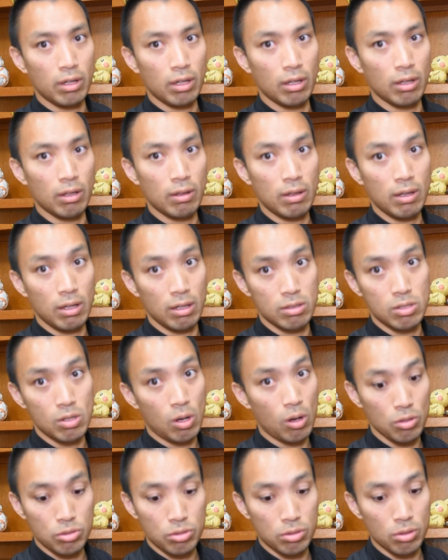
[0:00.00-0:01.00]
It's
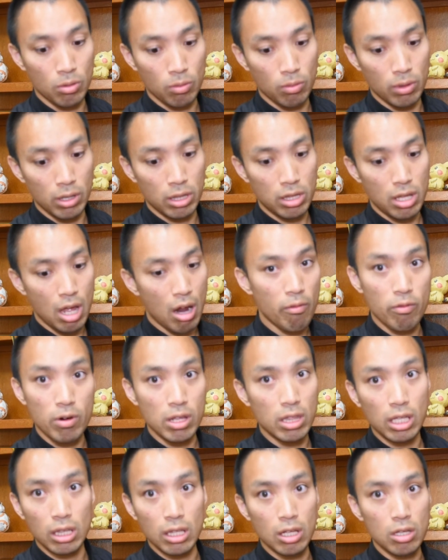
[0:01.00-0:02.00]
also with
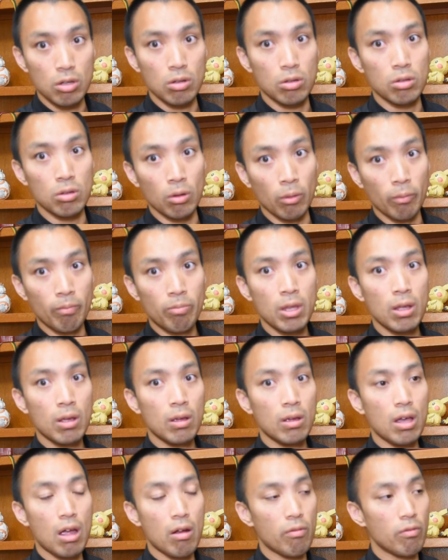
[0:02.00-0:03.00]
everything that you do,
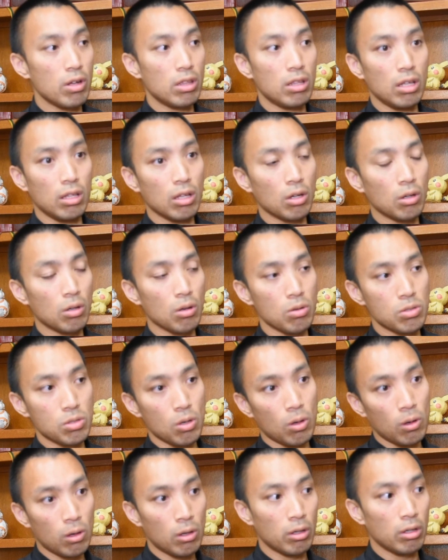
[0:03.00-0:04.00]
everything that goes
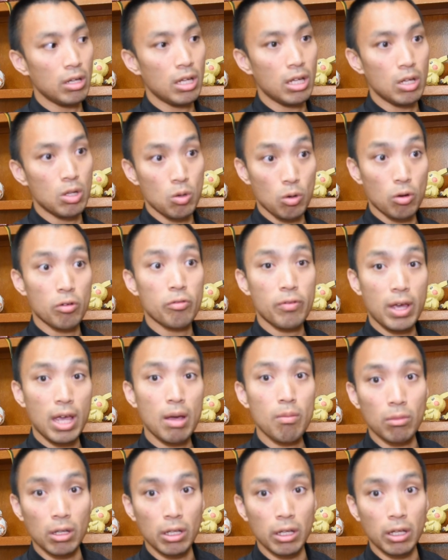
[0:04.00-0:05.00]
on in your
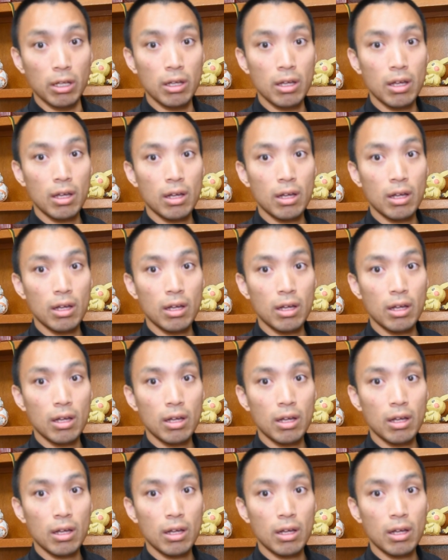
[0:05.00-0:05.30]
family.